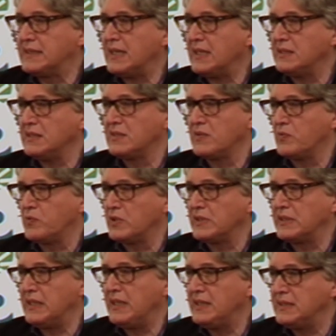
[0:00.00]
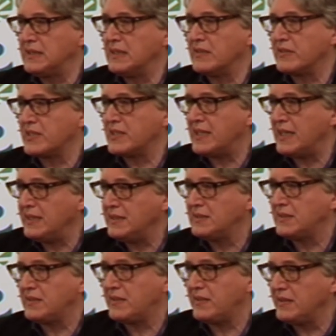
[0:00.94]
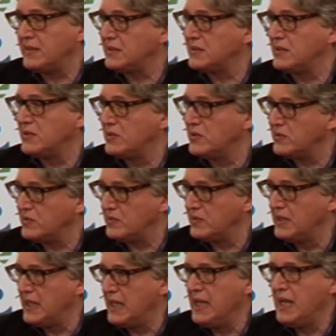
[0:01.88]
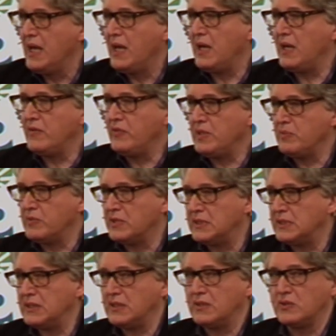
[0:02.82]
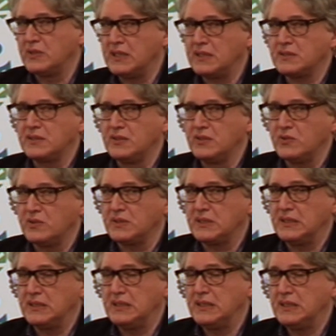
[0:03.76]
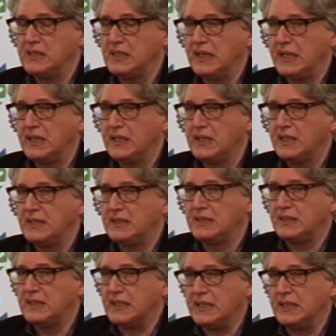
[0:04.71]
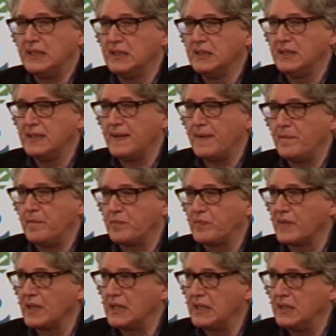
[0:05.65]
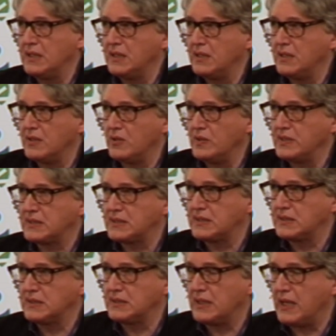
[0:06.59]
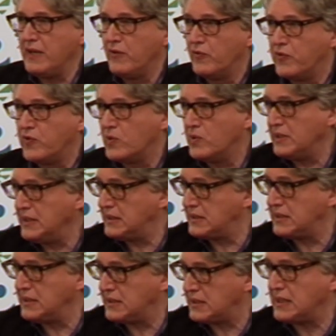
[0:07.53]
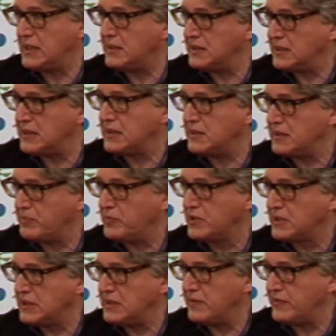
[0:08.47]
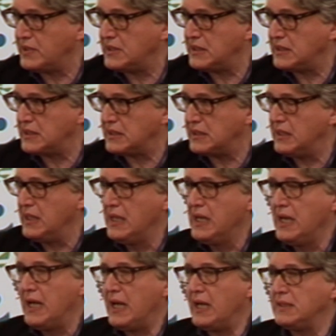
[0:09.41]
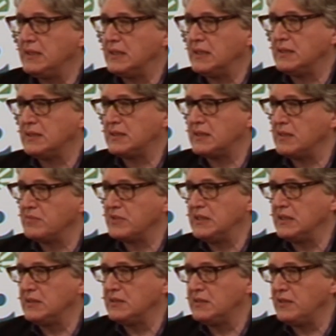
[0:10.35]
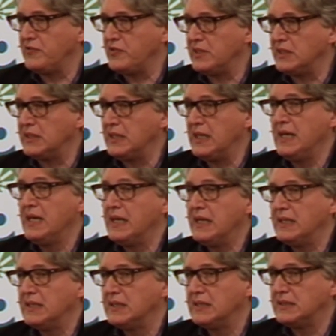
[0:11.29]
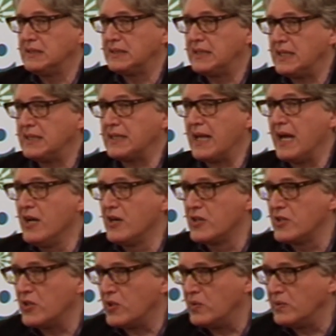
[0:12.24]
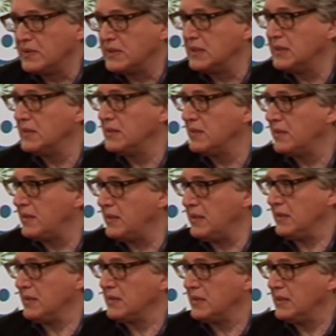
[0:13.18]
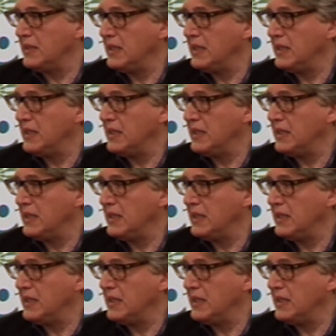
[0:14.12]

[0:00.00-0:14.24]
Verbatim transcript: That is what is a right thing to do. Everybody who does not, who avoids this answer, positive answer, and does something different, does a wrong thing.